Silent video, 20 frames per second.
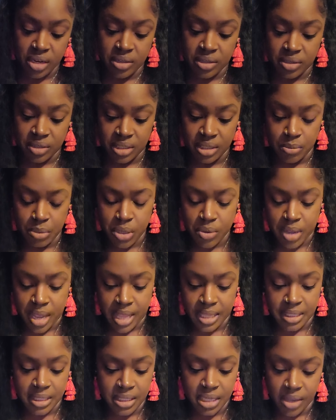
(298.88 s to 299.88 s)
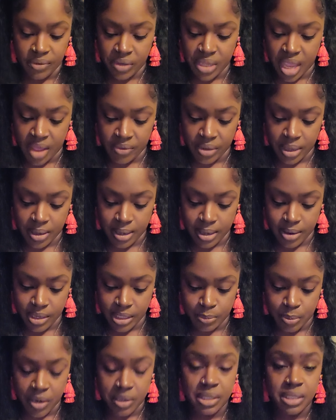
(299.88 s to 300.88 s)
here. So some of you guys definitely have an
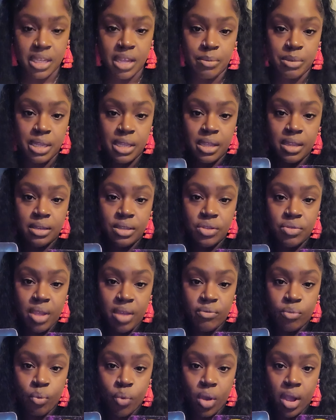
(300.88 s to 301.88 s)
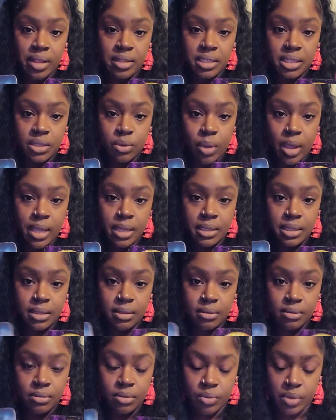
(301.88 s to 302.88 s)
Aries person coming in. You have wands twice.
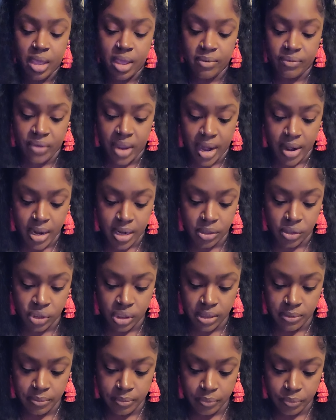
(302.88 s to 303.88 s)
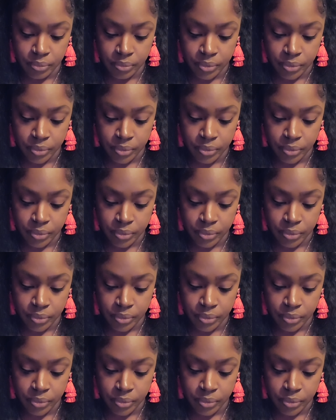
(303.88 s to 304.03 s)
Okay, fire energy.